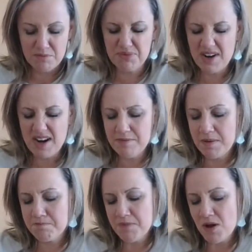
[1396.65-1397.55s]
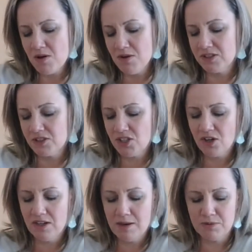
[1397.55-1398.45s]
Brimming bowls of
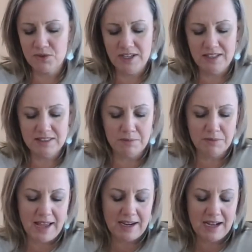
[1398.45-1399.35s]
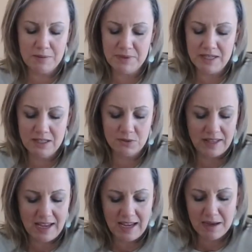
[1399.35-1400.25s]
turnip greens and black-eyed peas with
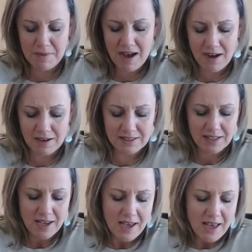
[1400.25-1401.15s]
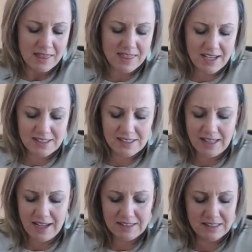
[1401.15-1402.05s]
ham hocks, thick
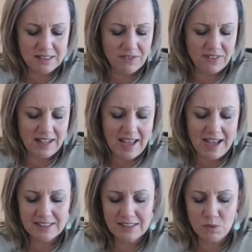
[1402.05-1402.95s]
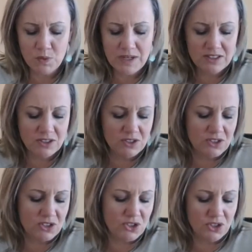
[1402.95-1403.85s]
slices of last
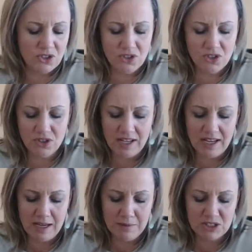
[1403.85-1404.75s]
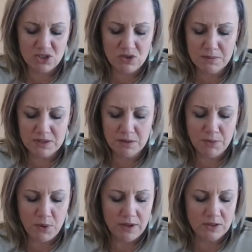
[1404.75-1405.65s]
winter's sugar-cured ham and strips of
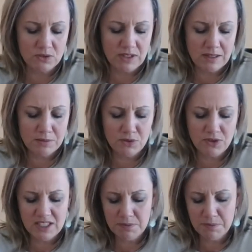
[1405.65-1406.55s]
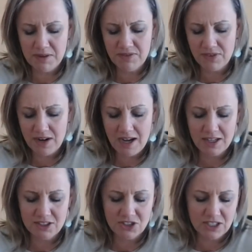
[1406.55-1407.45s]
boiled rib, crispy
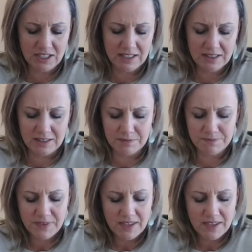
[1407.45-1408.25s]
fried chicken, and